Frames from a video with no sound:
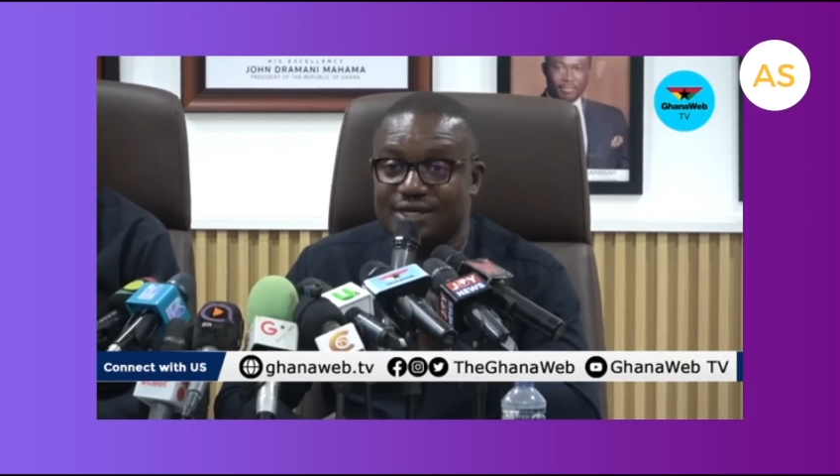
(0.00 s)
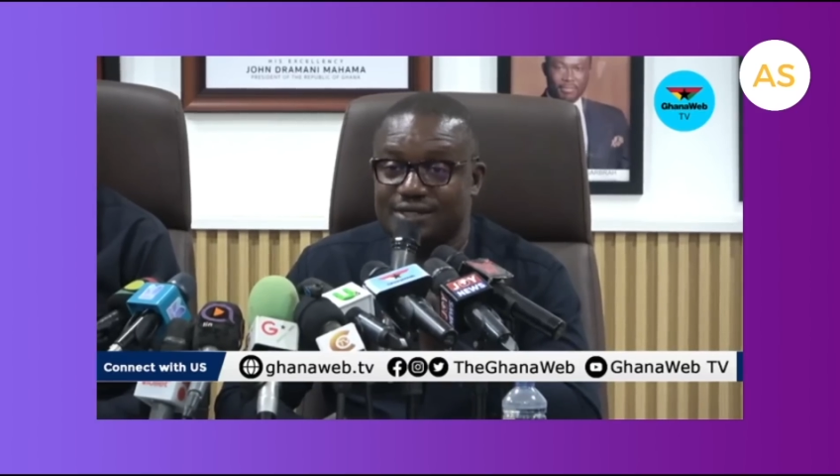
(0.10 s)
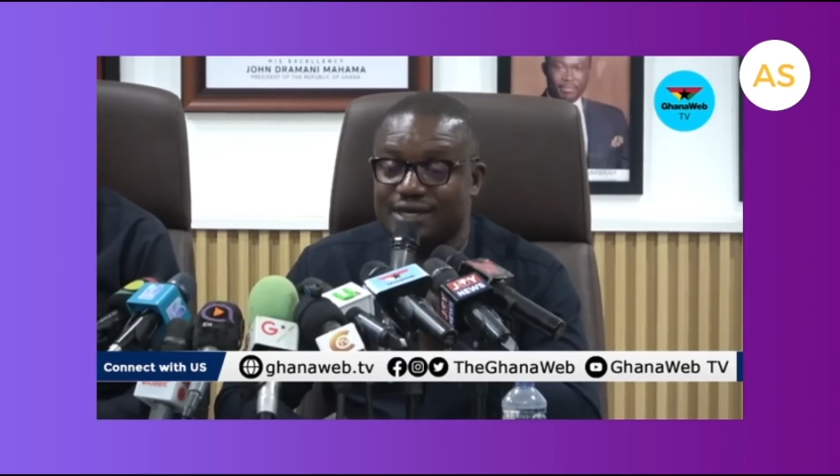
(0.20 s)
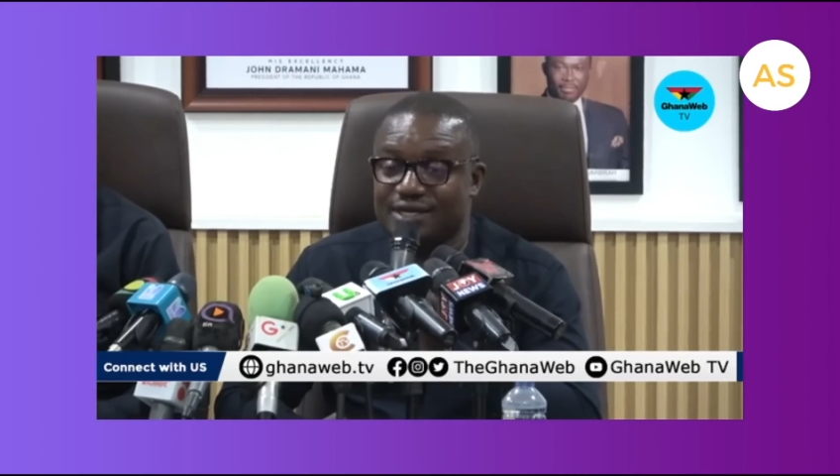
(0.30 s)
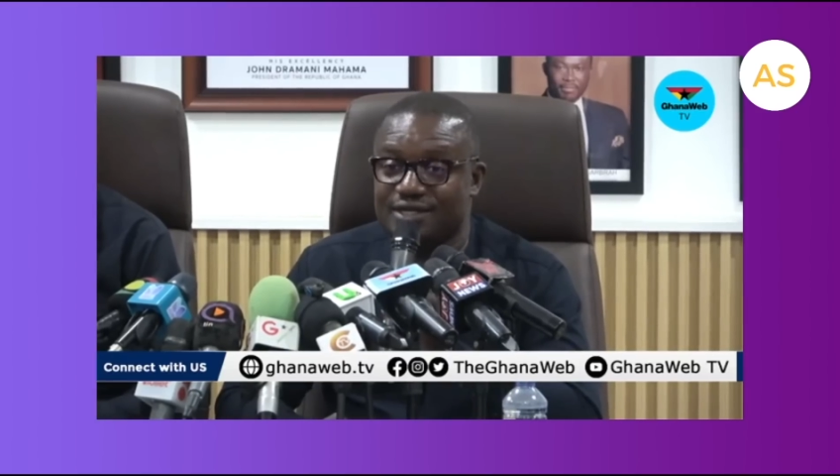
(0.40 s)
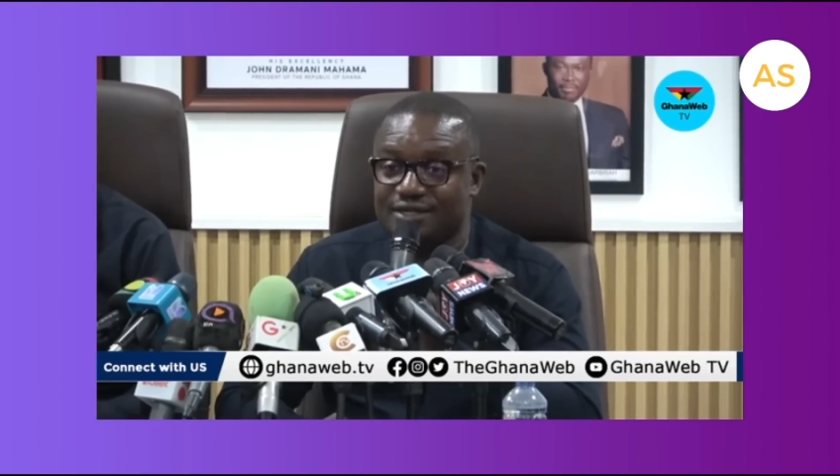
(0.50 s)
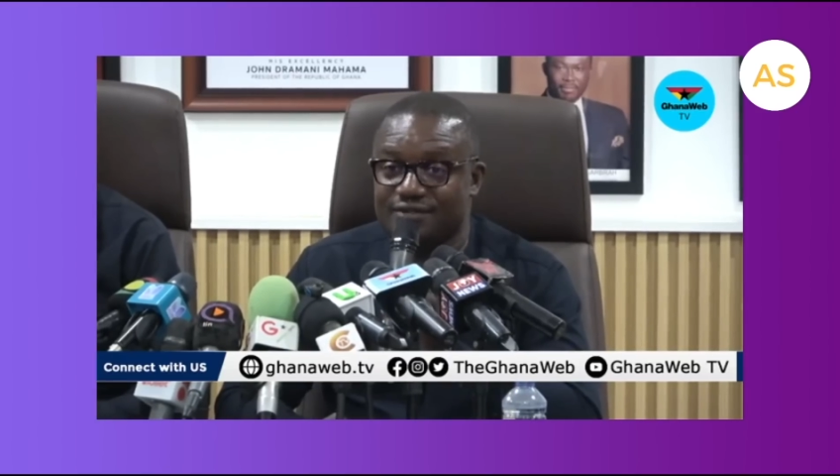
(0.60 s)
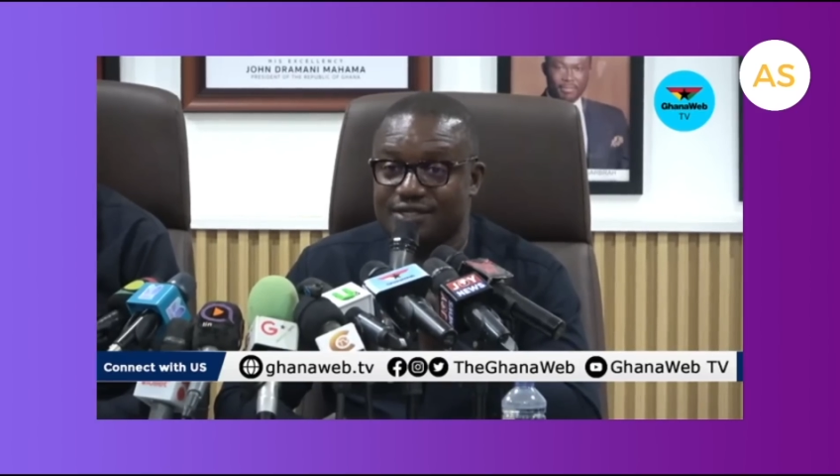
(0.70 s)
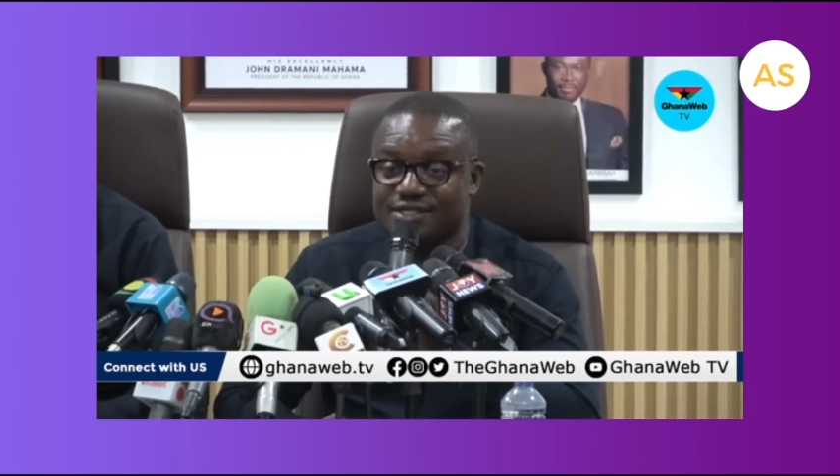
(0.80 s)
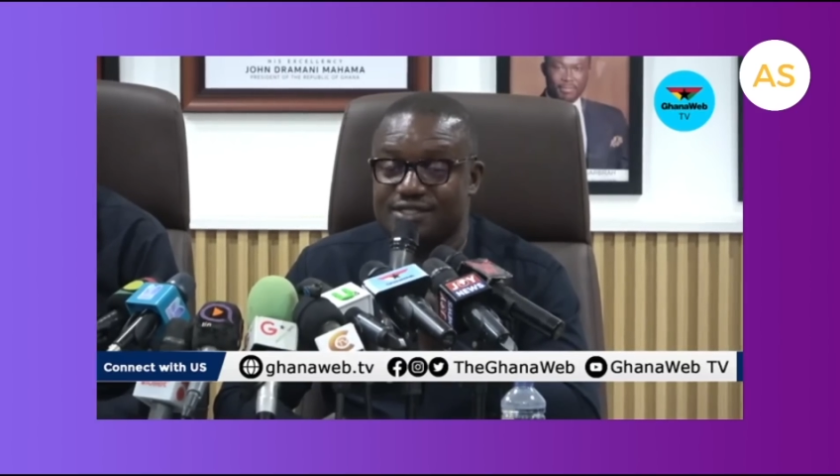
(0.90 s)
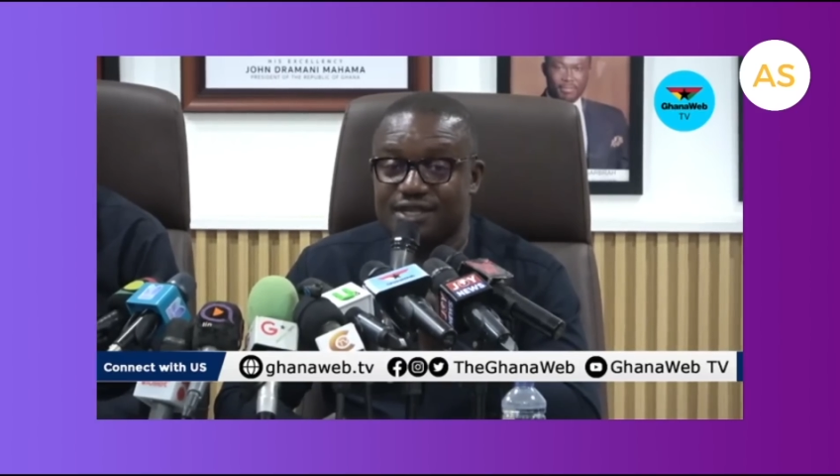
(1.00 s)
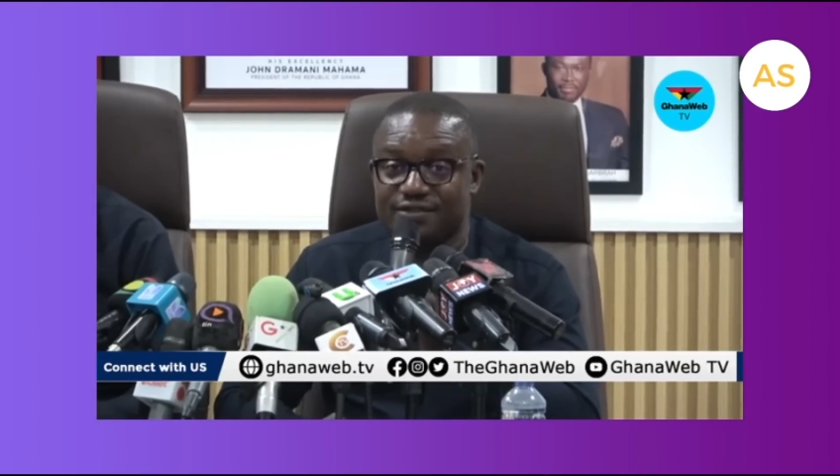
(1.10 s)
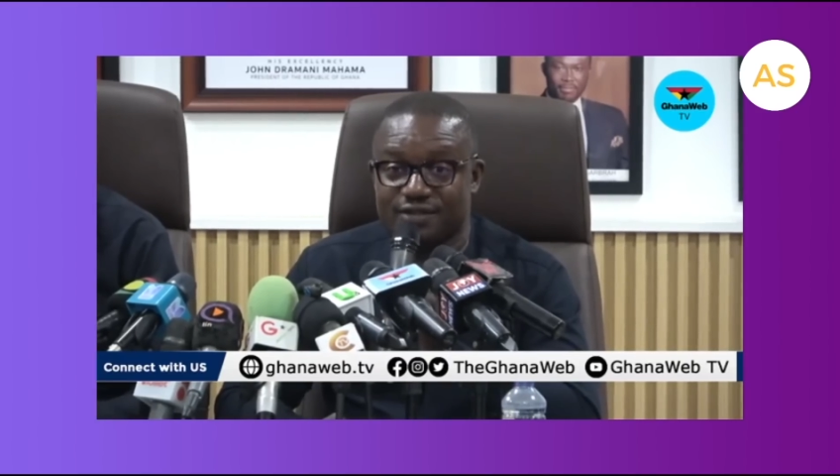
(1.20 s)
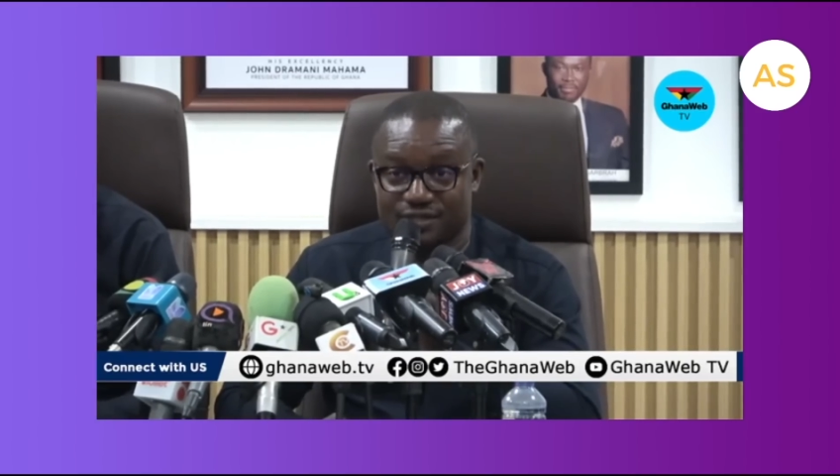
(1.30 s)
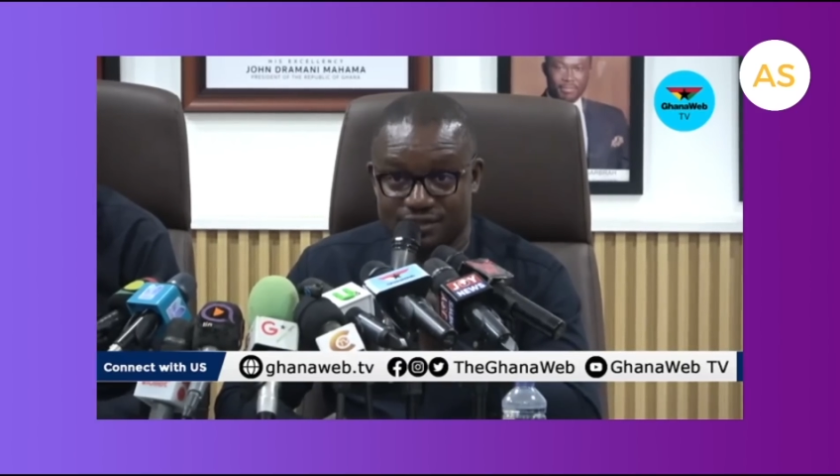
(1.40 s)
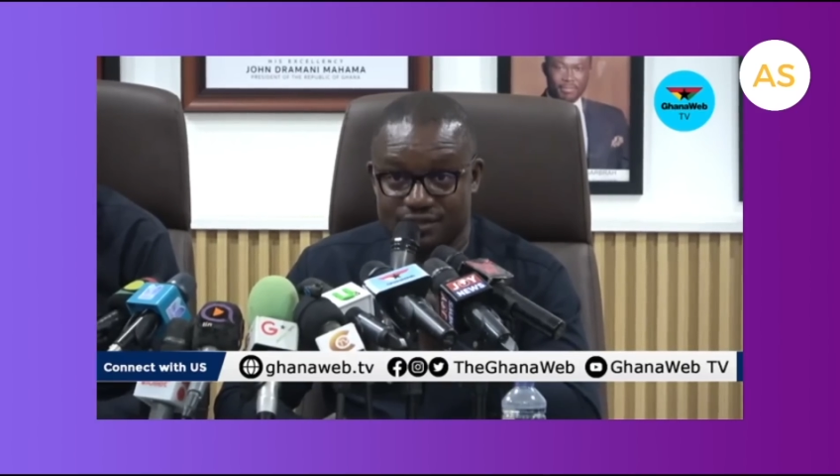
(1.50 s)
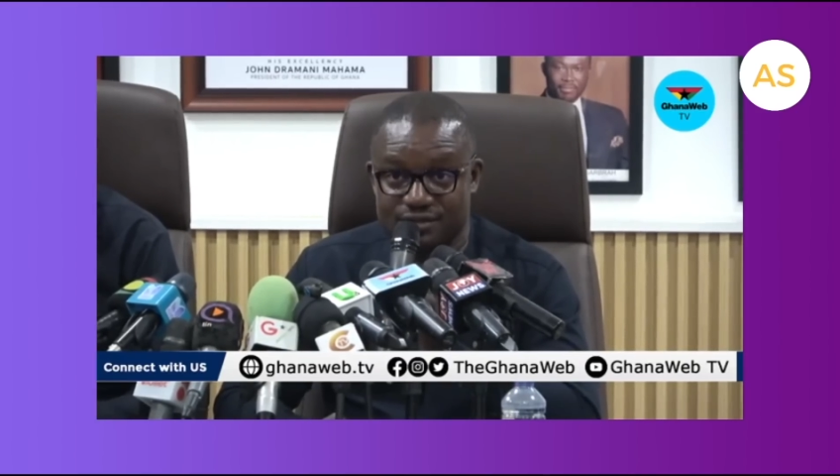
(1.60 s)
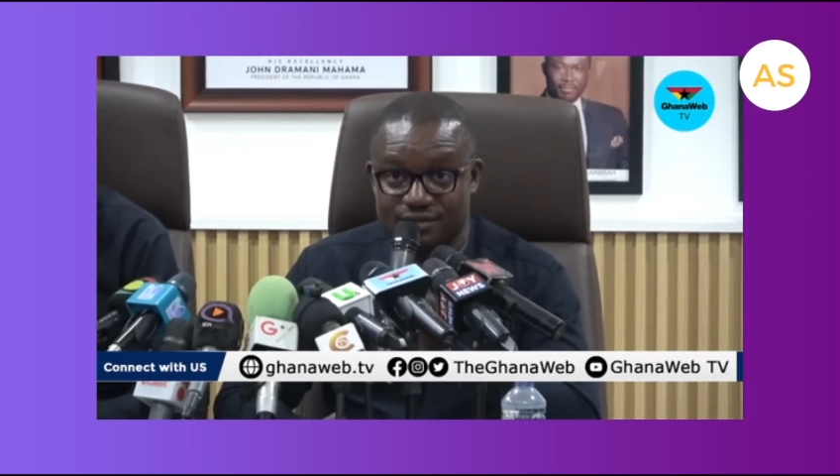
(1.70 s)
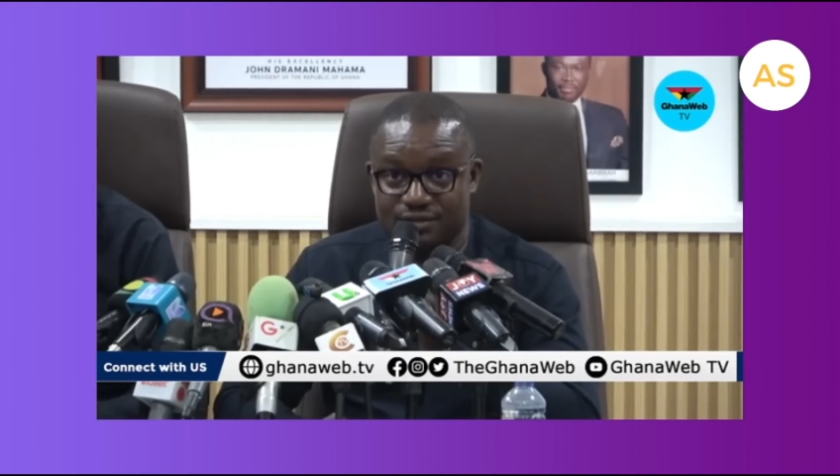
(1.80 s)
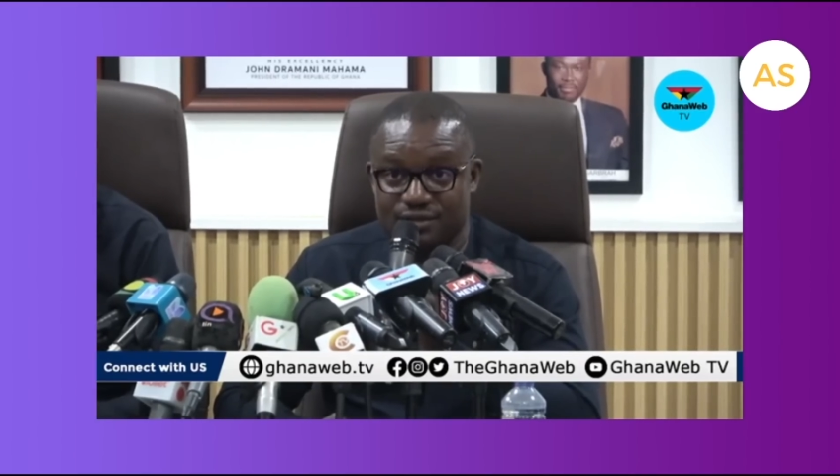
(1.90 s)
That can give us savings